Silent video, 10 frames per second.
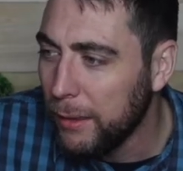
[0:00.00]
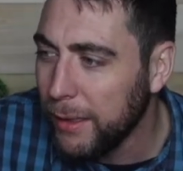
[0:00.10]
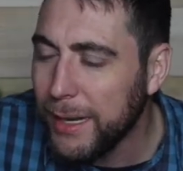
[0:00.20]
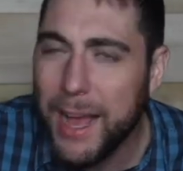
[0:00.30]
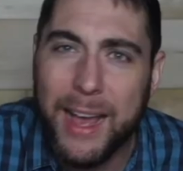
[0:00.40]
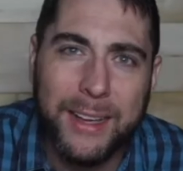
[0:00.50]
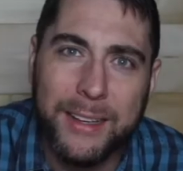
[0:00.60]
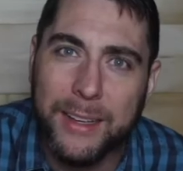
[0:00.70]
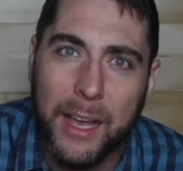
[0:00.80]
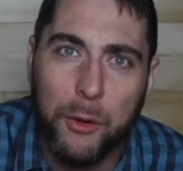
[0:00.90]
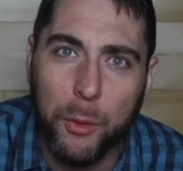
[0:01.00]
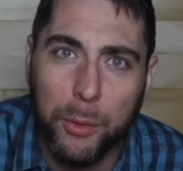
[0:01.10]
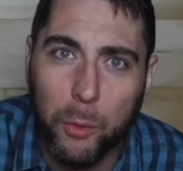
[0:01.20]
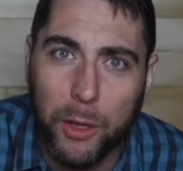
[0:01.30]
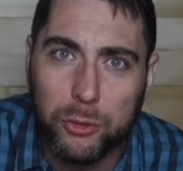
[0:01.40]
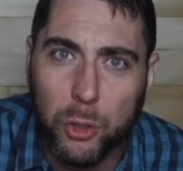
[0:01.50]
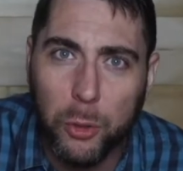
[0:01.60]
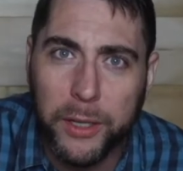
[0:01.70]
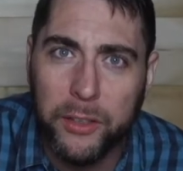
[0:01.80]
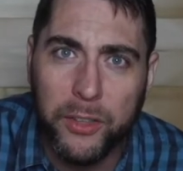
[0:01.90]
And I grew up with Welsh
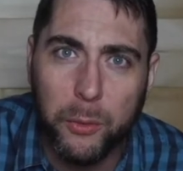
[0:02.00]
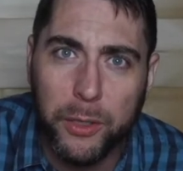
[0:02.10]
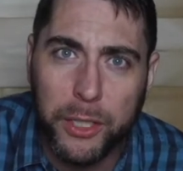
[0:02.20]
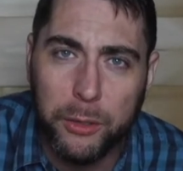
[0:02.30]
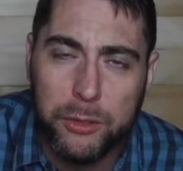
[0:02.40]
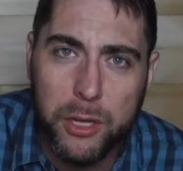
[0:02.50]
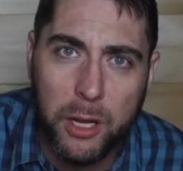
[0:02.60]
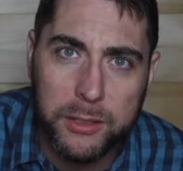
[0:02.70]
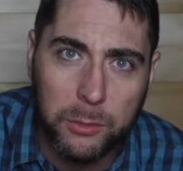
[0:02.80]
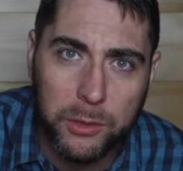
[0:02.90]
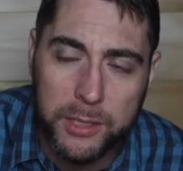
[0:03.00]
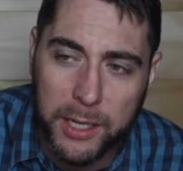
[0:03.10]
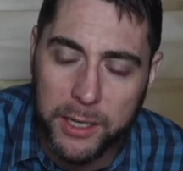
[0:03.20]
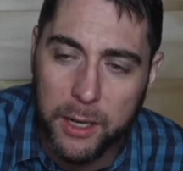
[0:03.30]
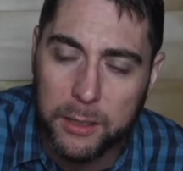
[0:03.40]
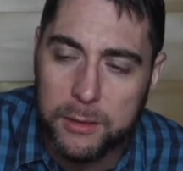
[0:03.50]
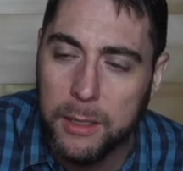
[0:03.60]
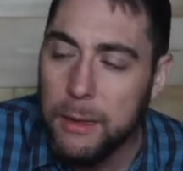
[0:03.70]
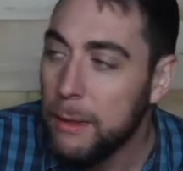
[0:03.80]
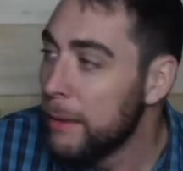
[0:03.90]
corgis. They weren't huge dogs. They weren't tiny dogs.
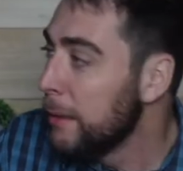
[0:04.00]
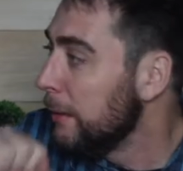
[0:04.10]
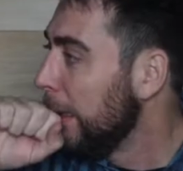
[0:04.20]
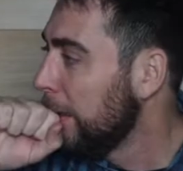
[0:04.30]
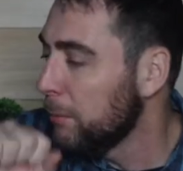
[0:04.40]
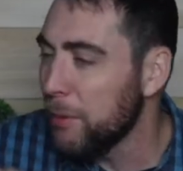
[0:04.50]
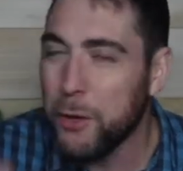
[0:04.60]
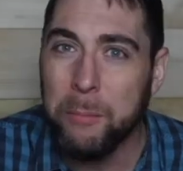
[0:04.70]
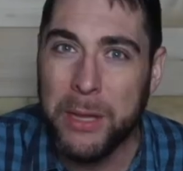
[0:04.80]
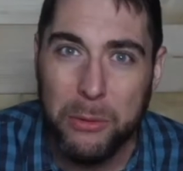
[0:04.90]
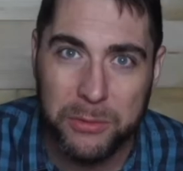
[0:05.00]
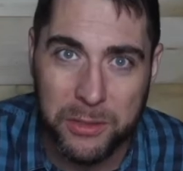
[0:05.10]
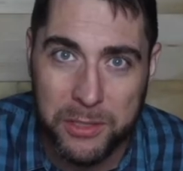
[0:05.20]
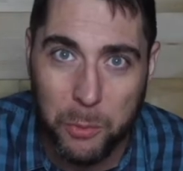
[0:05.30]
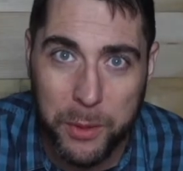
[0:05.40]
But they're mutants.